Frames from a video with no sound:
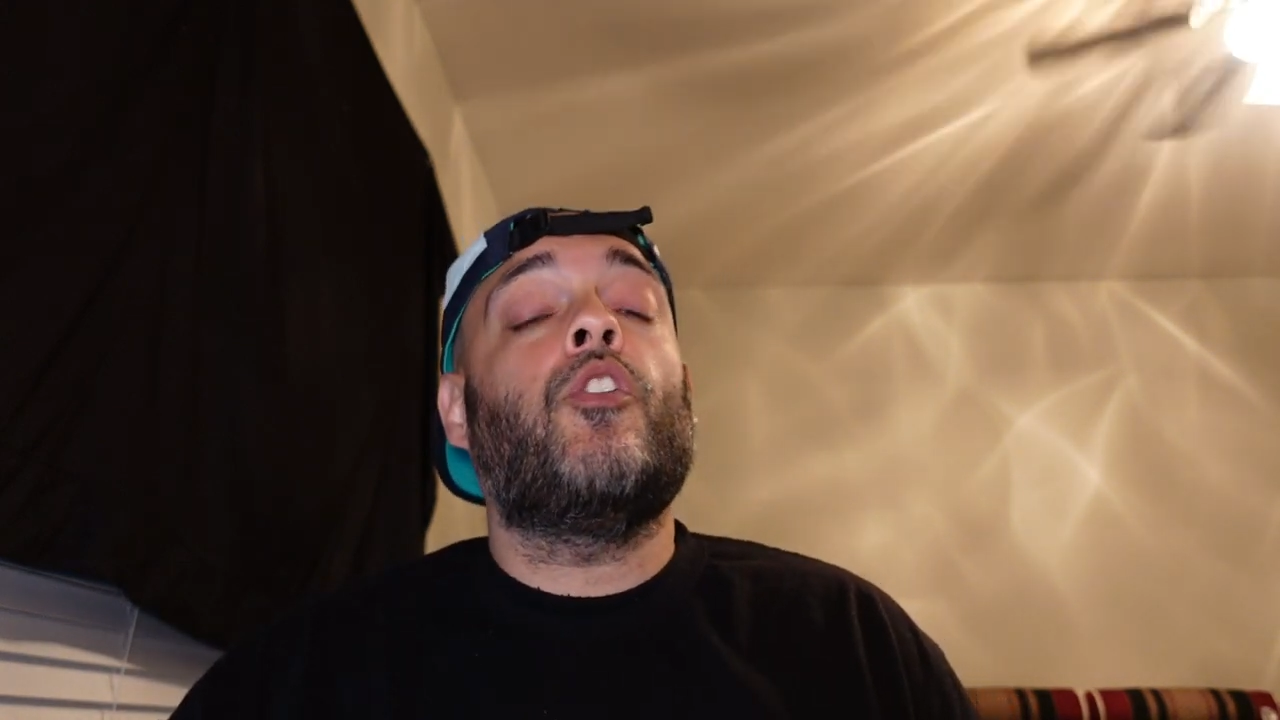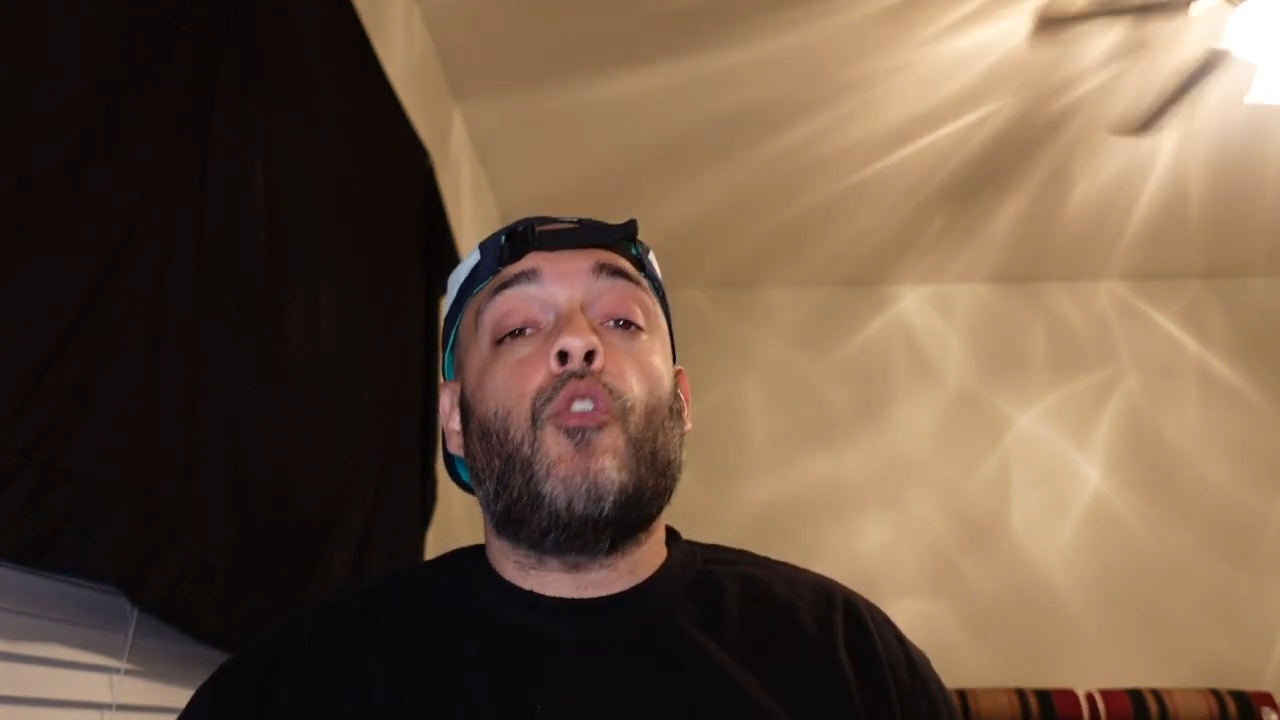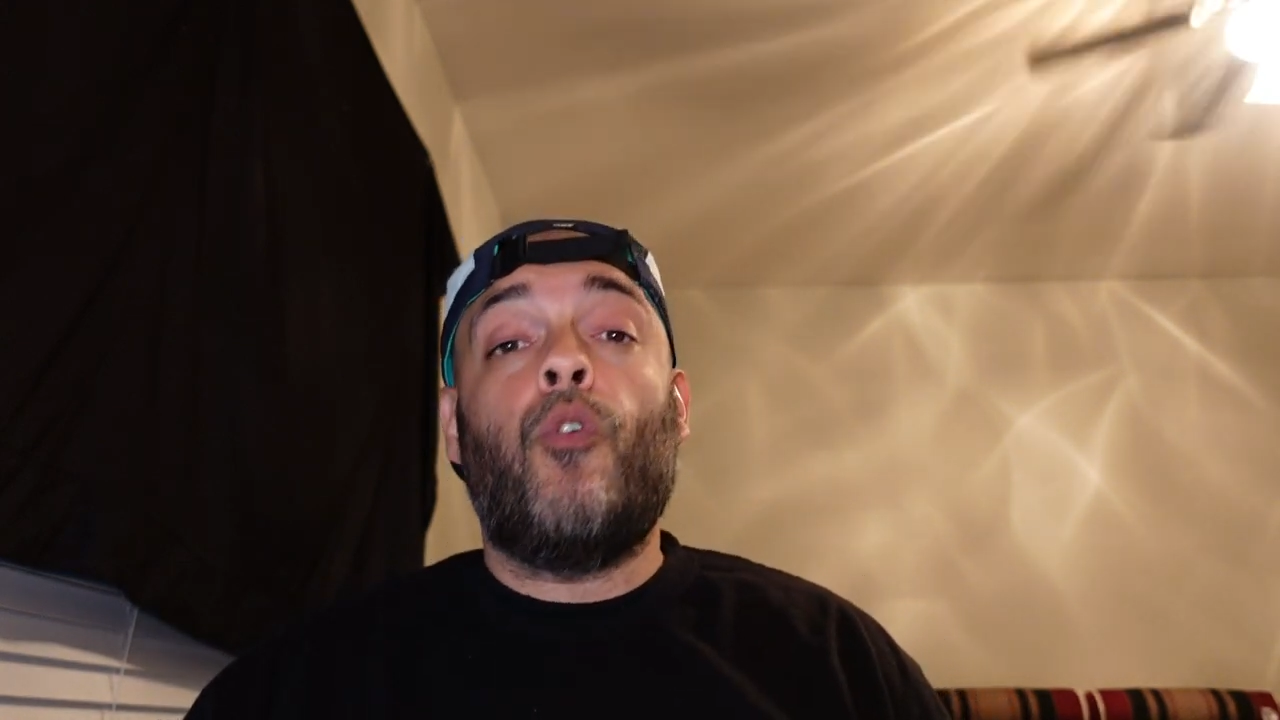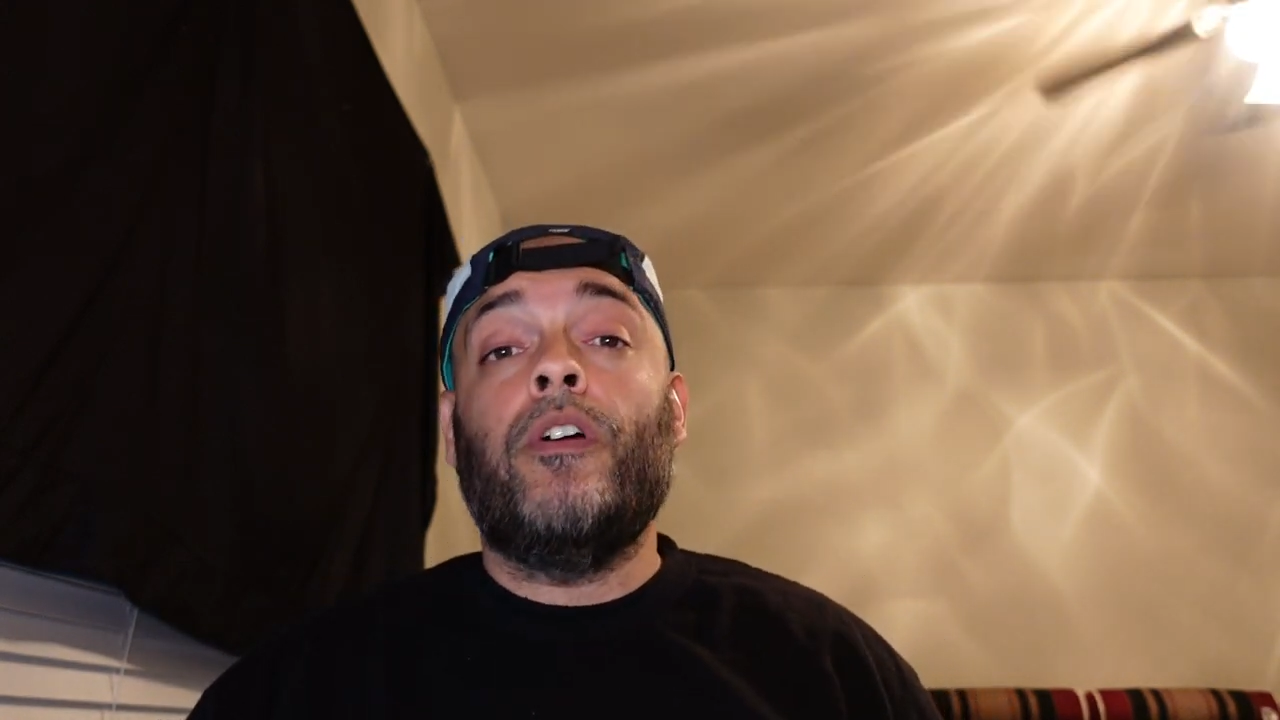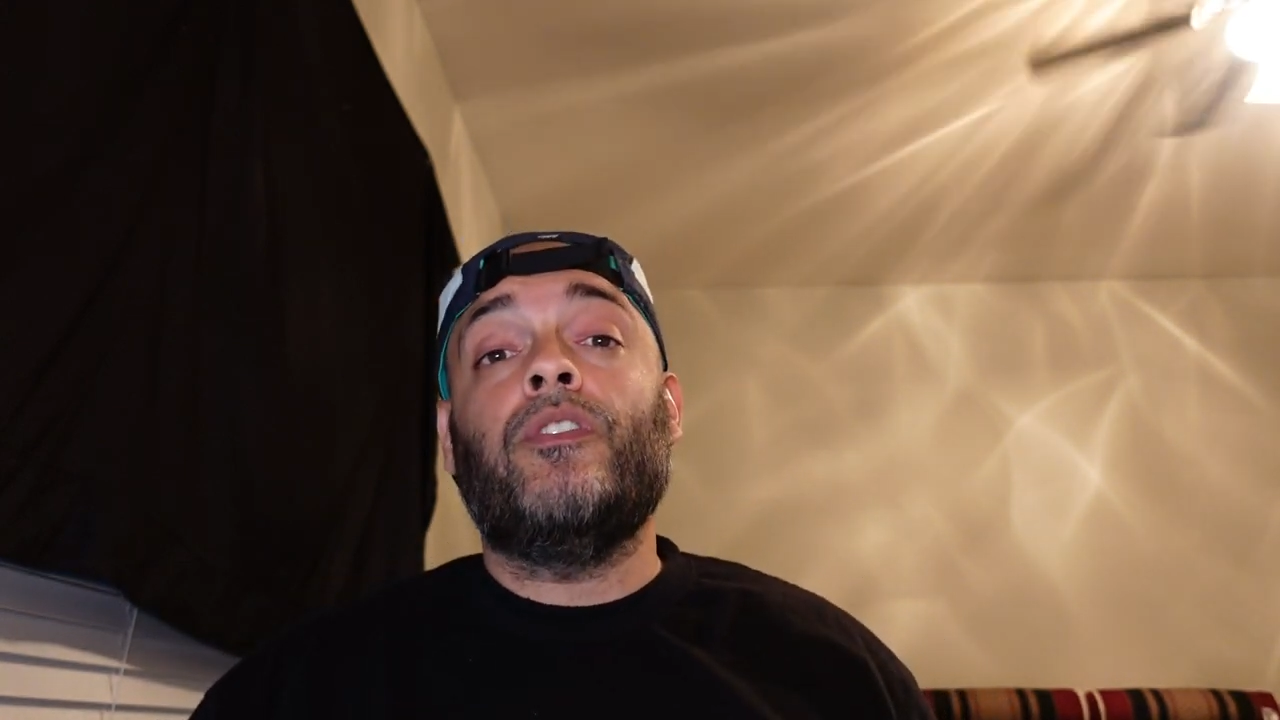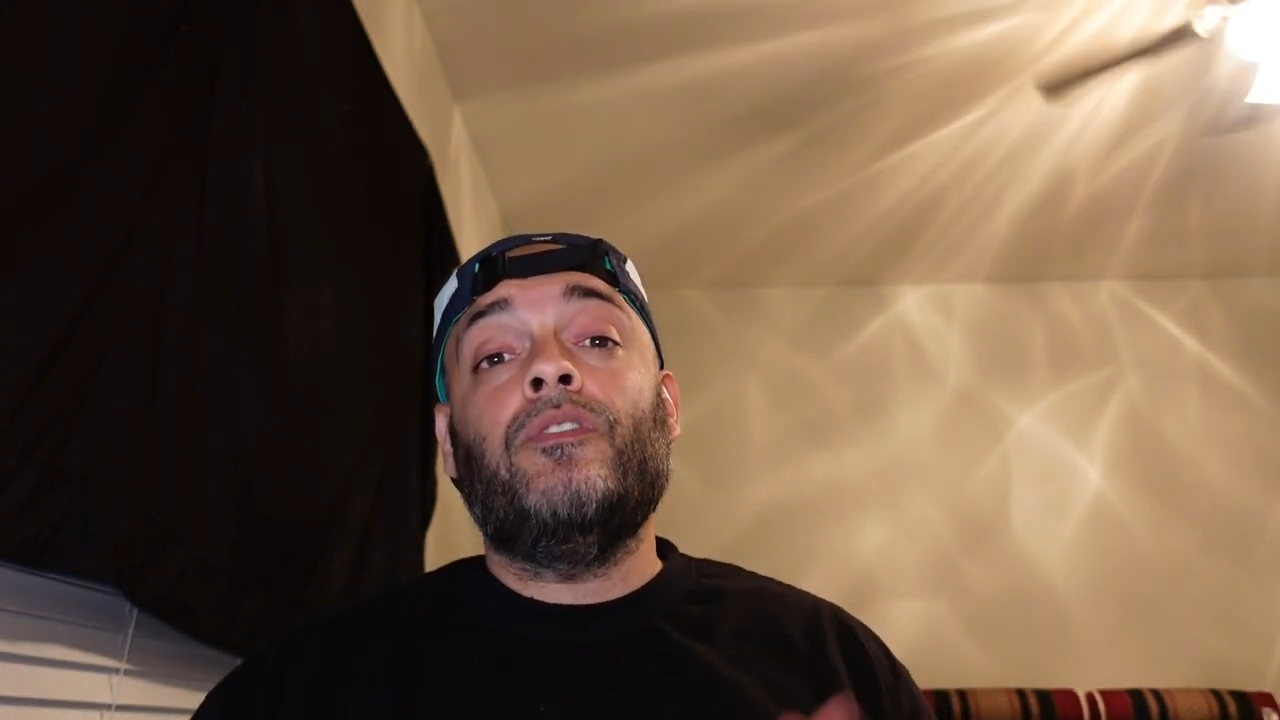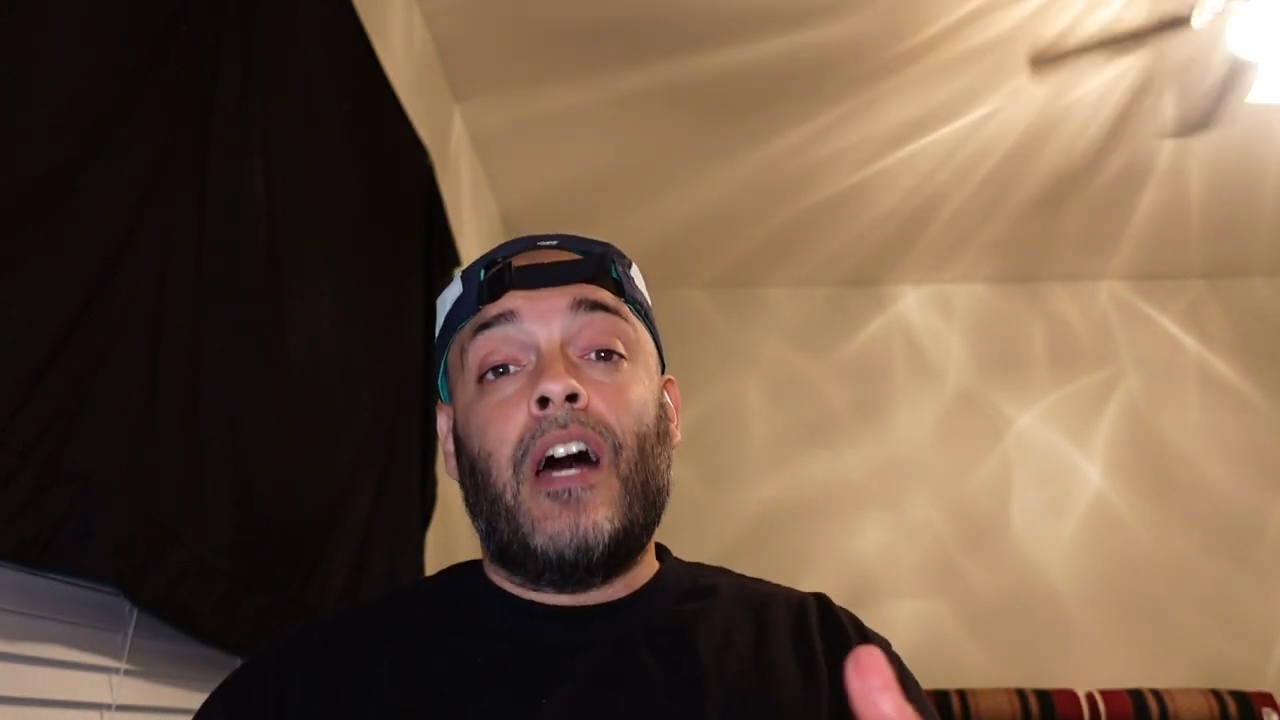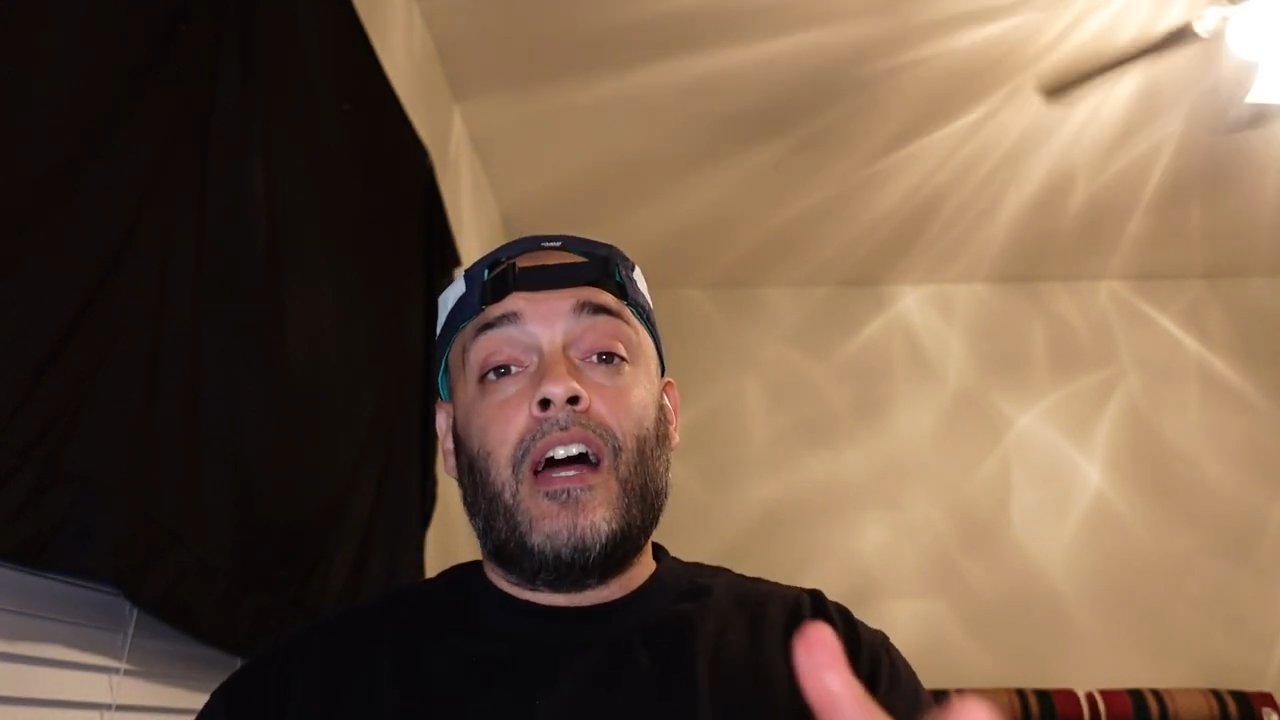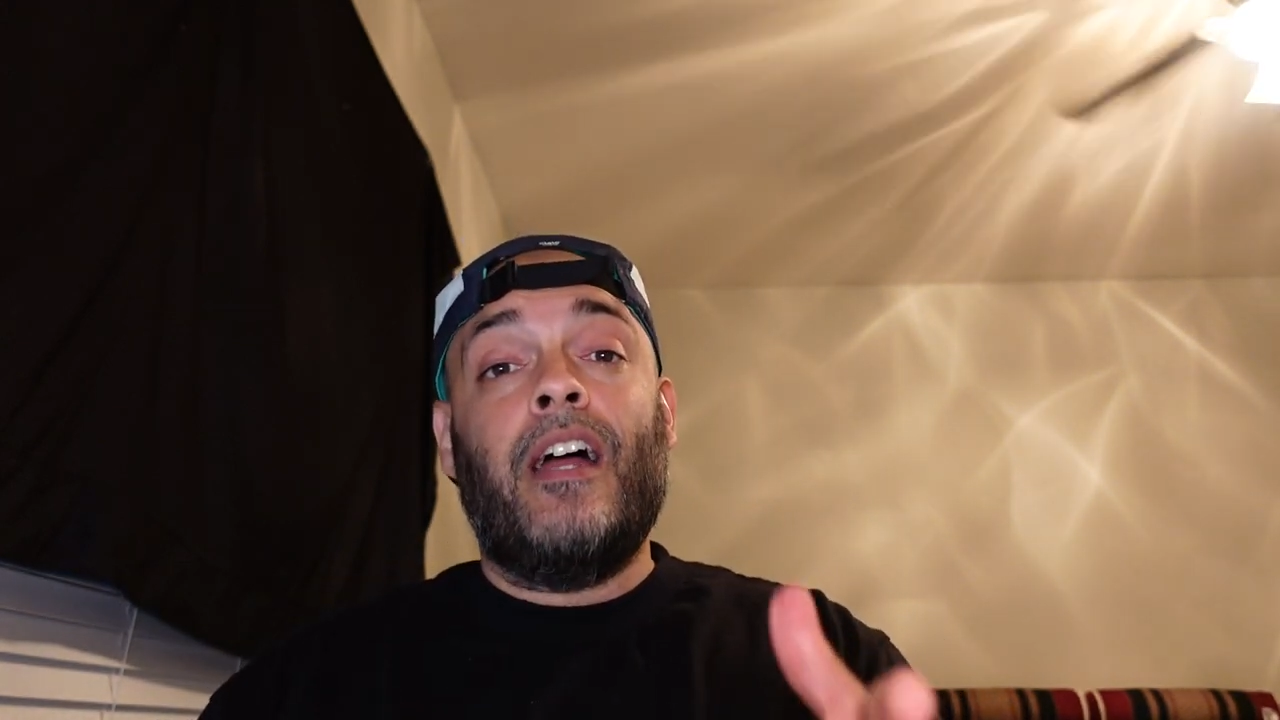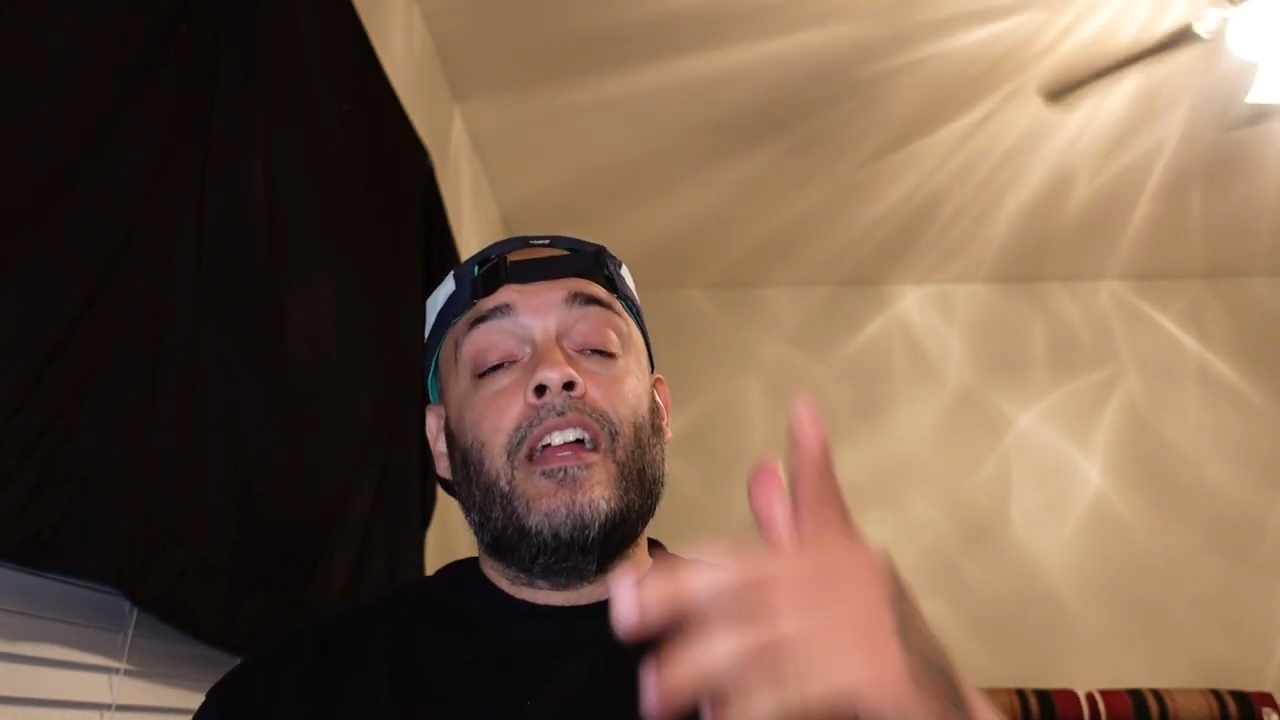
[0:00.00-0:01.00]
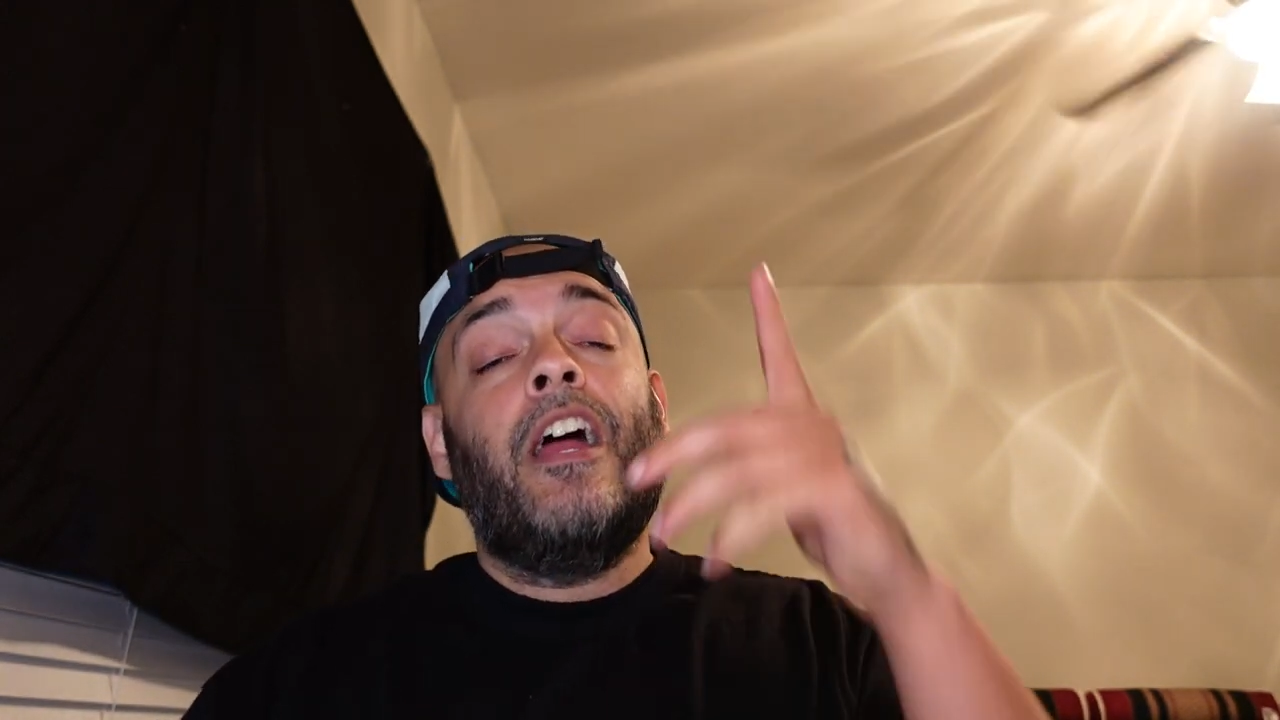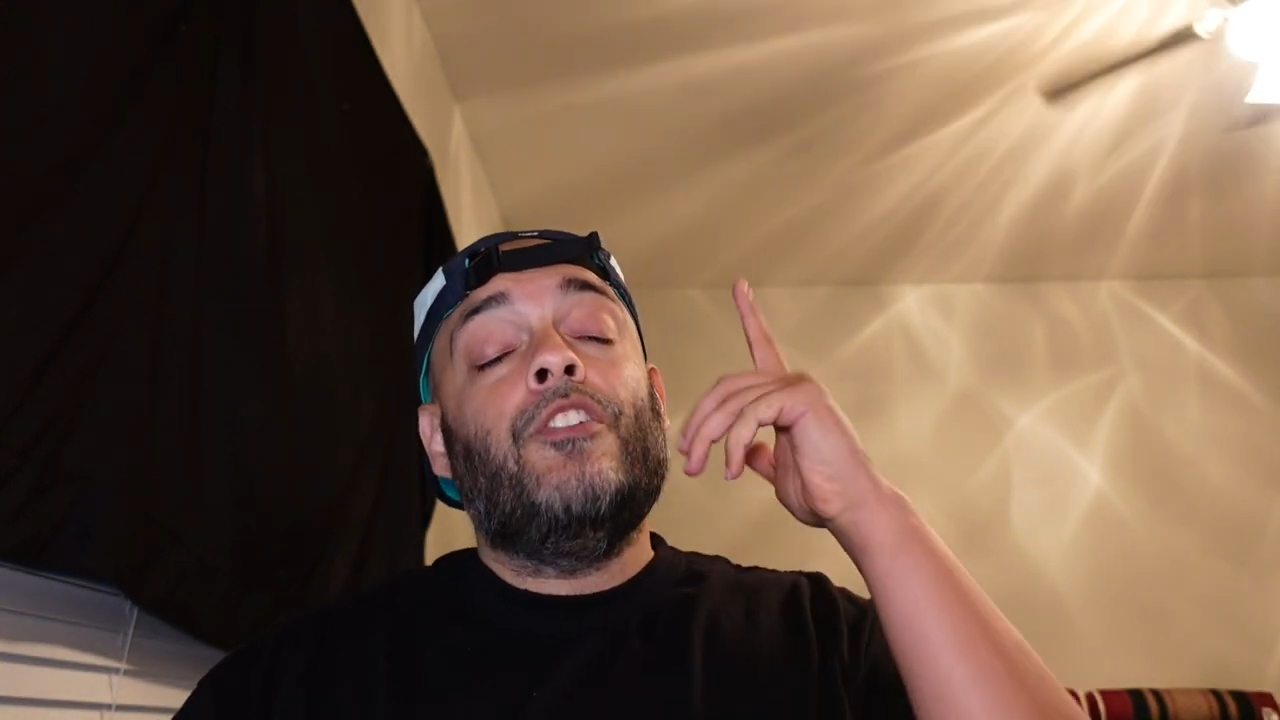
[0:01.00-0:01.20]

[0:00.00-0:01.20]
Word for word: going to die.